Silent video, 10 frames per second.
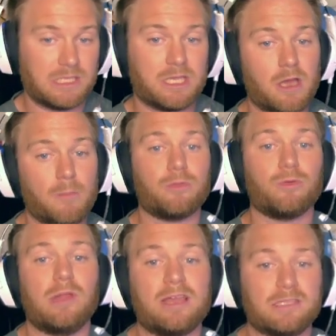come through
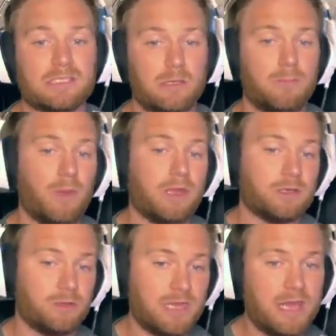like this little point here to
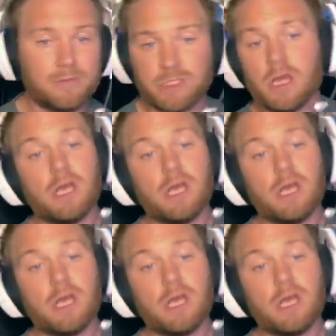do damage.